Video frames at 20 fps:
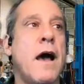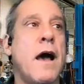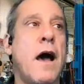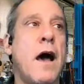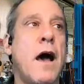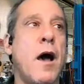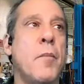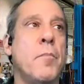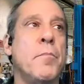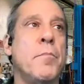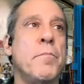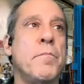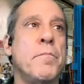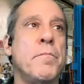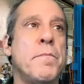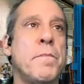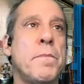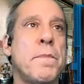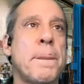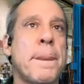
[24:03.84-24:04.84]

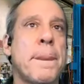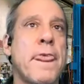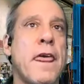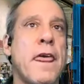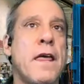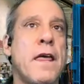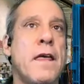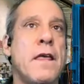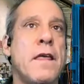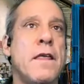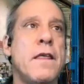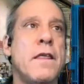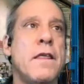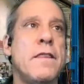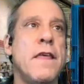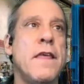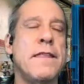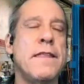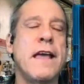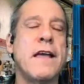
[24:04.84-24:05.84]

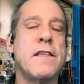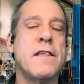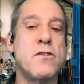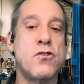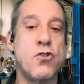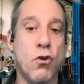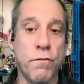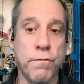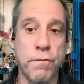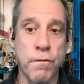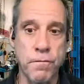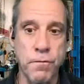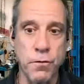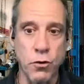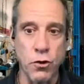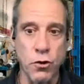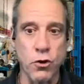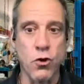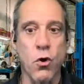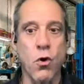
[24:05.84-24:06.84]
that they can still
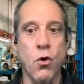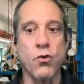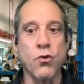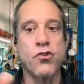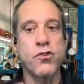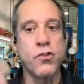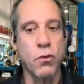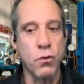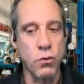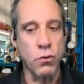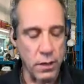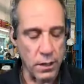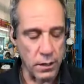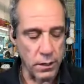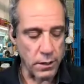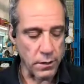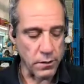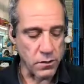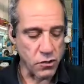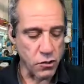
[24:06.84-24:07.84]
fulfill their goals,
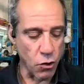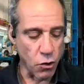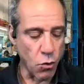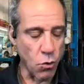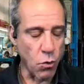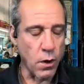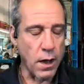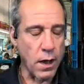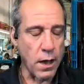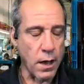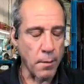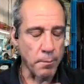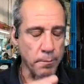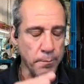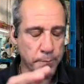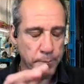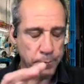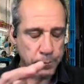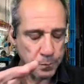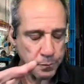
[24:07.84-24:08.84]

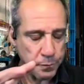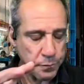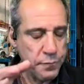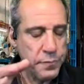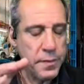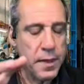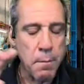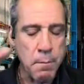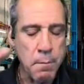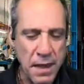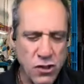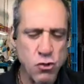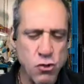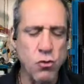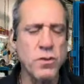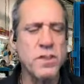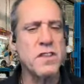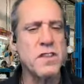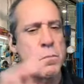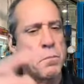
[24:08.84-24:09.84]
still make
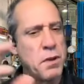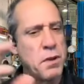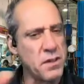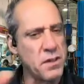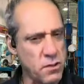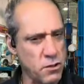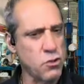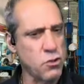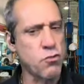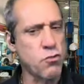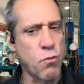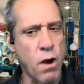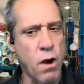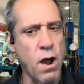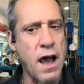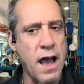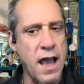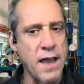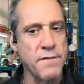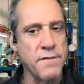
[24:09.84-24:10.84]
sure that the business
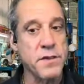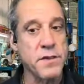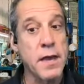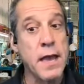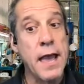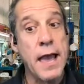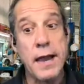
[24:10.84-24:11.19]
thrives?